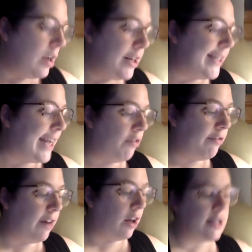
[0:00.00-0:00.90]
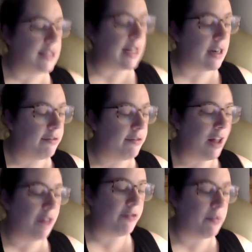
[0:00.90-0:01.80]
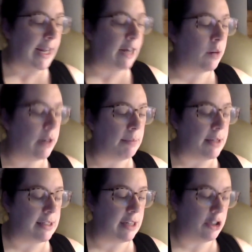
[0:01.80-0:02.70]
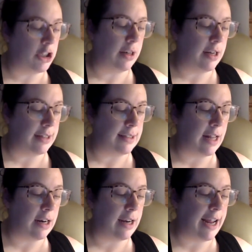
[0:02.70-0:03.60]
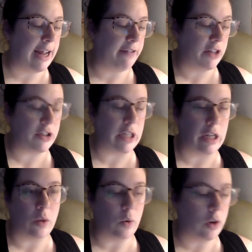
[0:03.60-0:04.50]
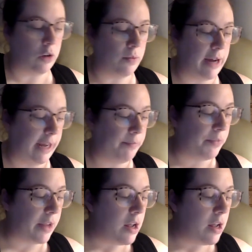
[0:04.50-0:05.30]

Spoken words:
Downfall, a sudden fall from power or position, a sudden heavy snow or rain.